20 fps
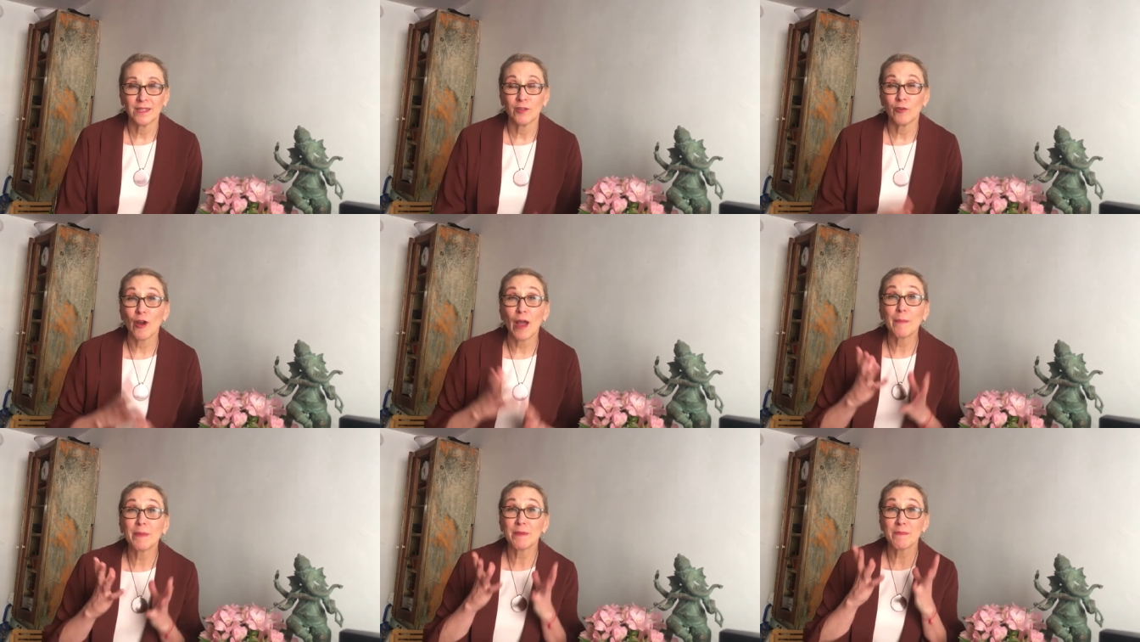
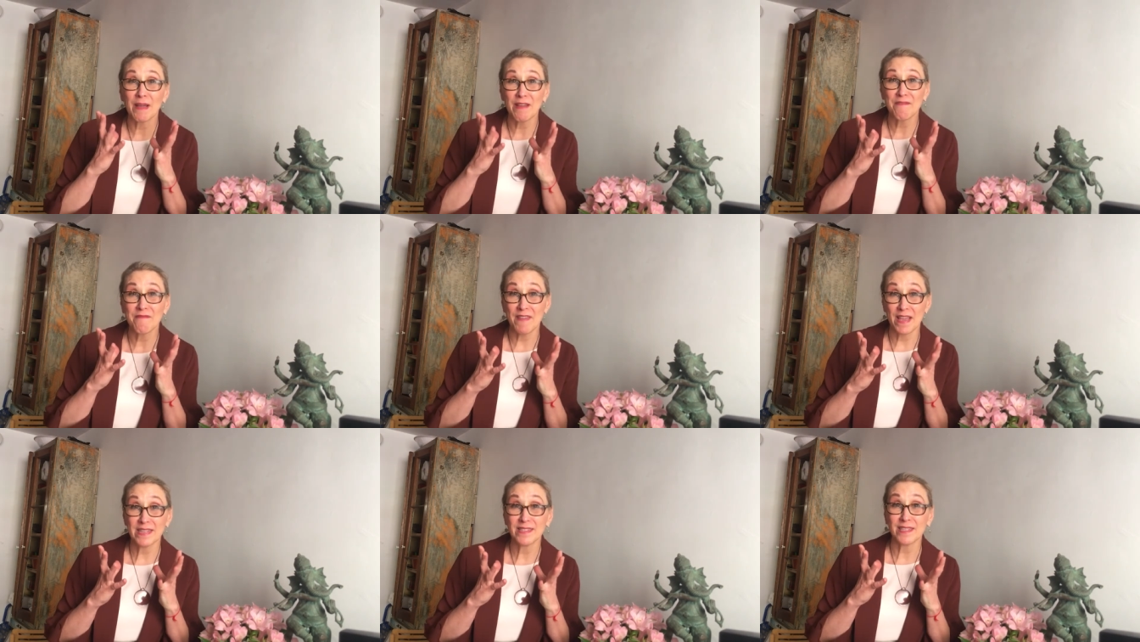grabbing my
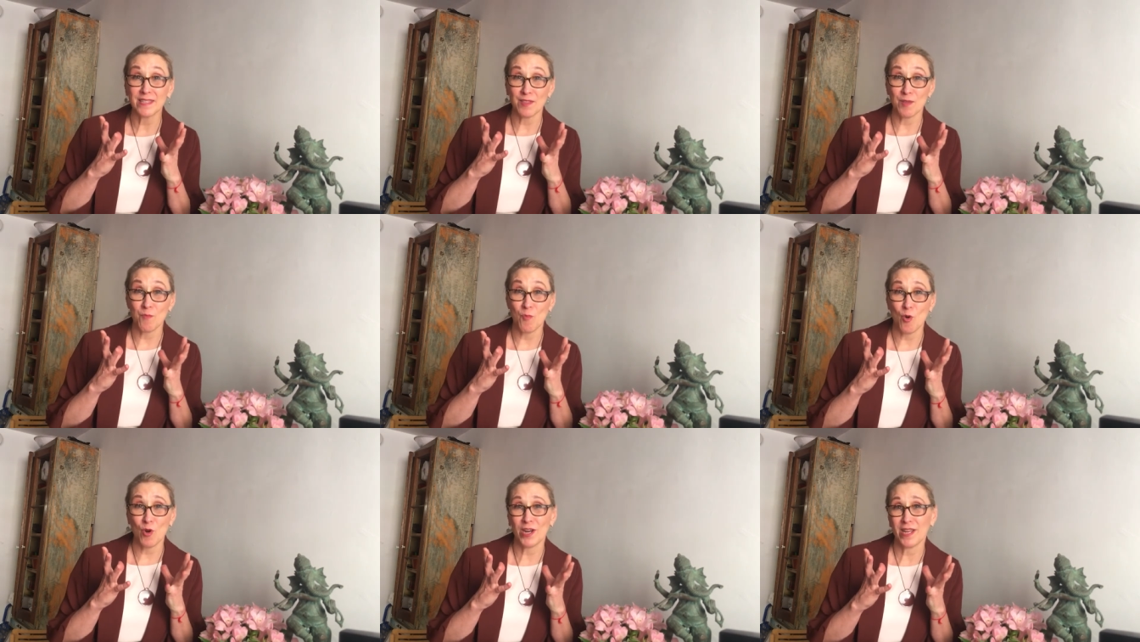face in
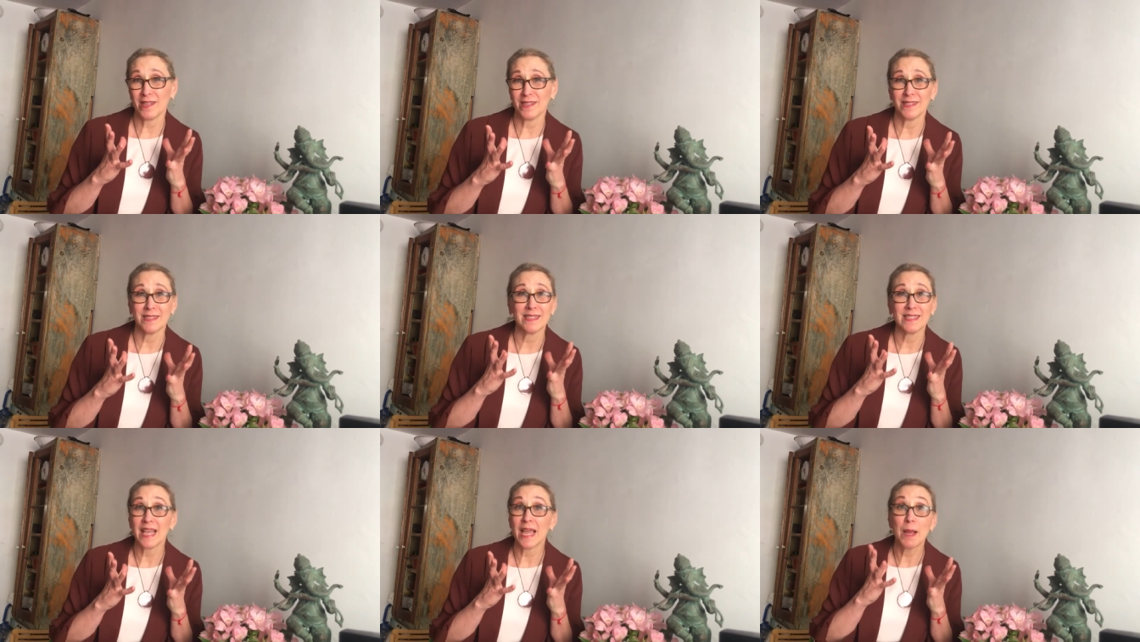the morning
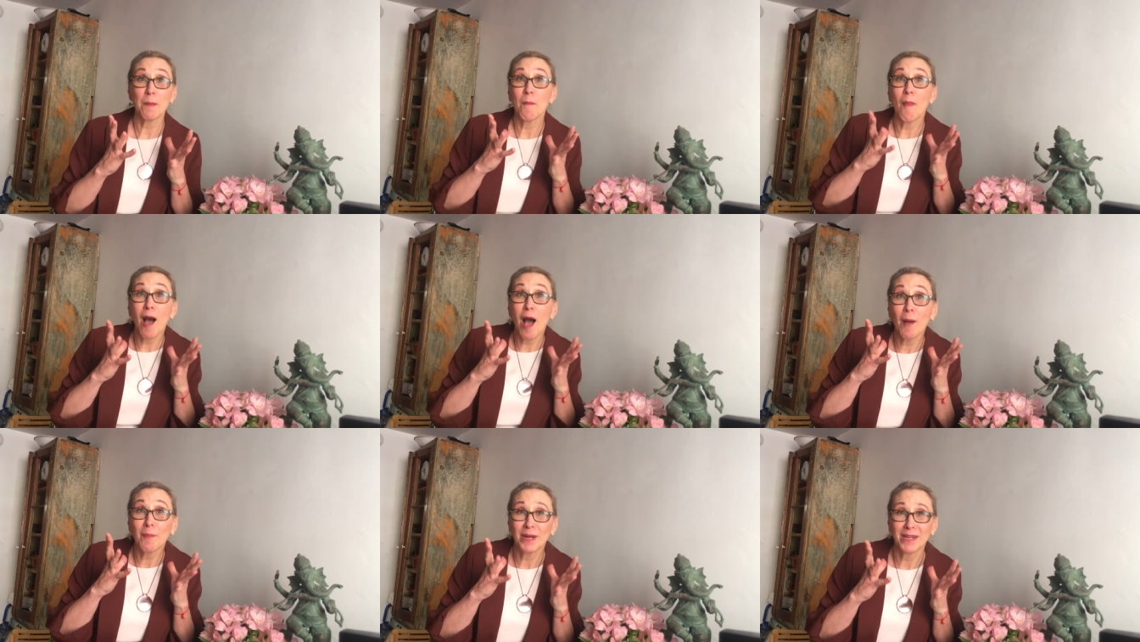and saying,
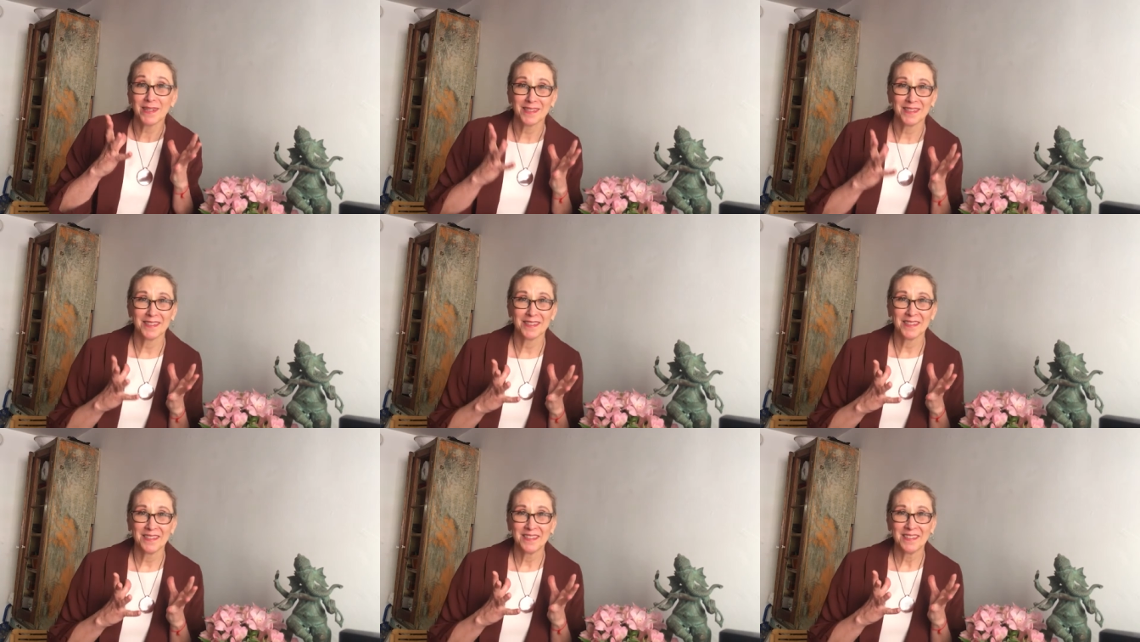Mama,
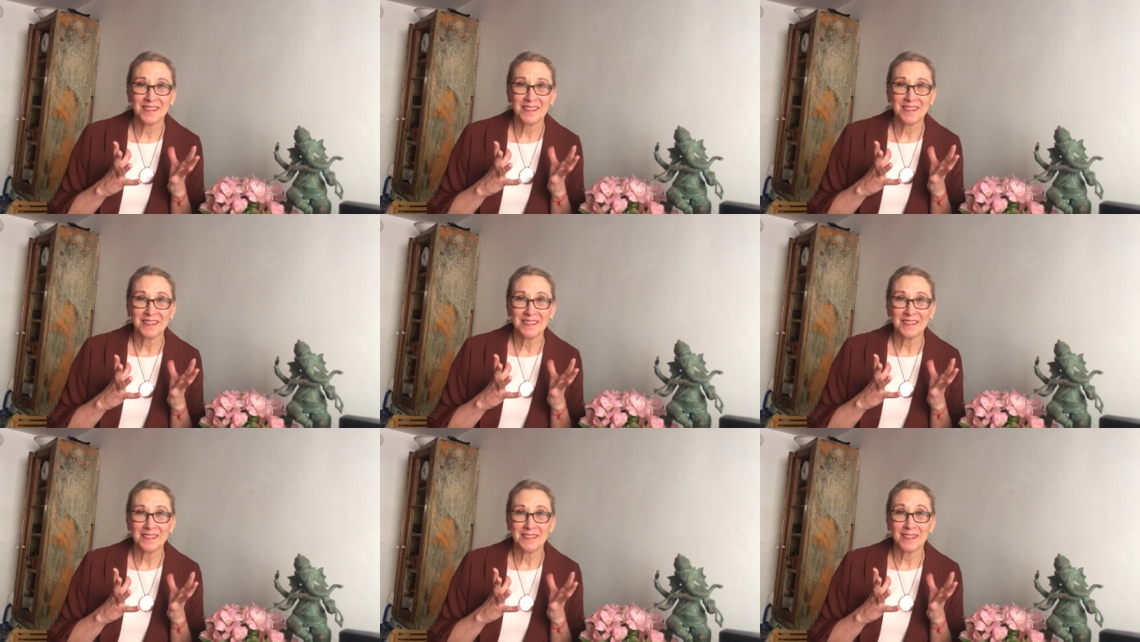
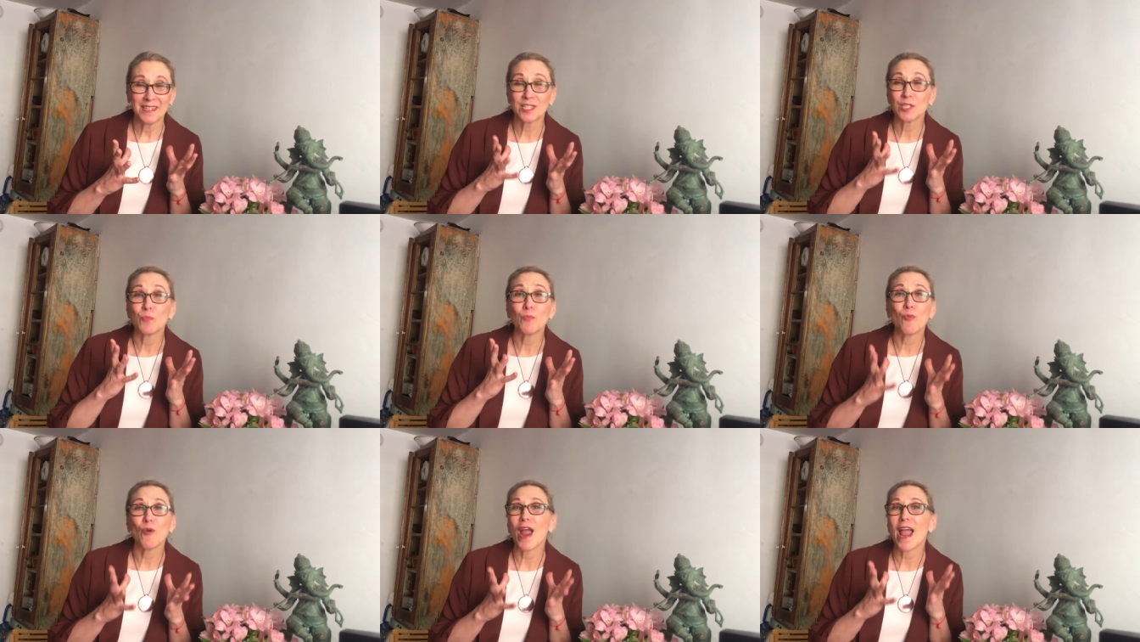
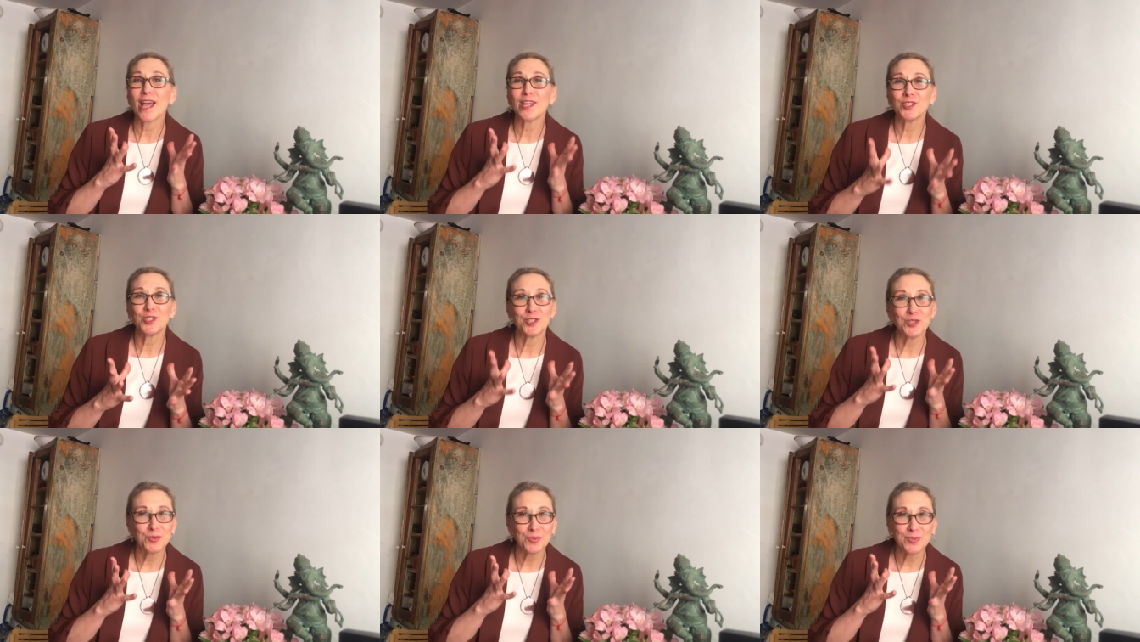it's a
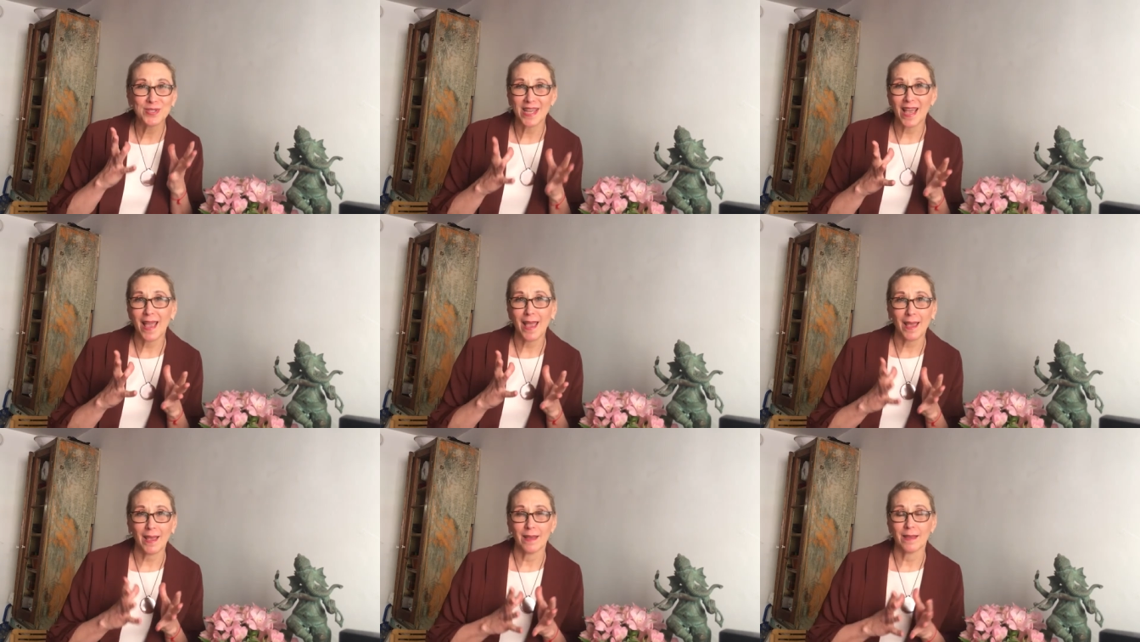brand new
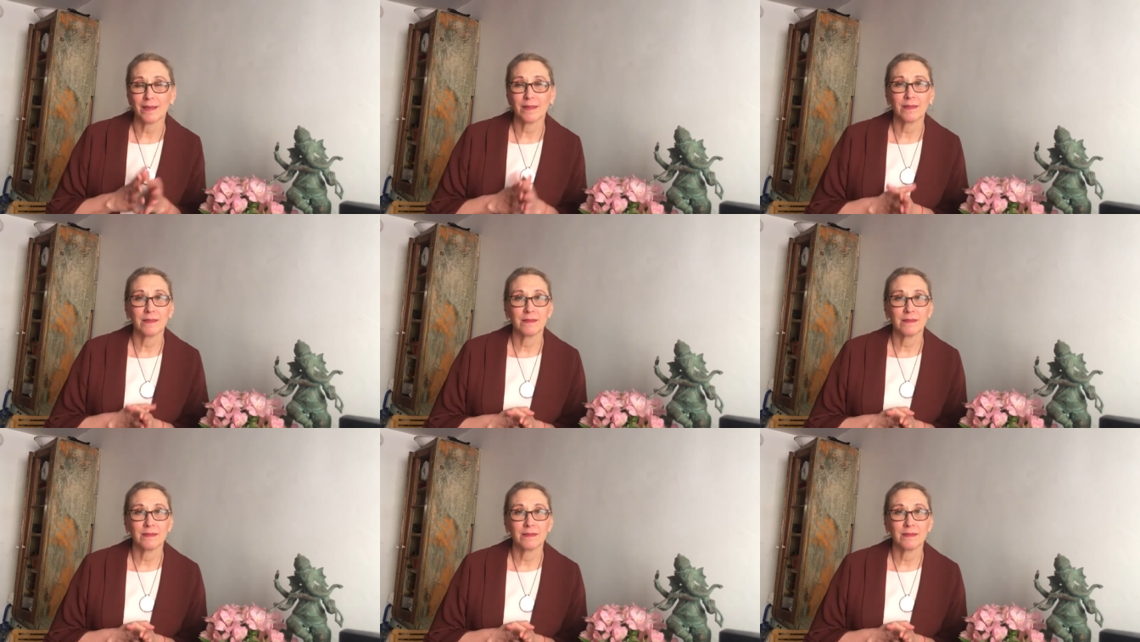day.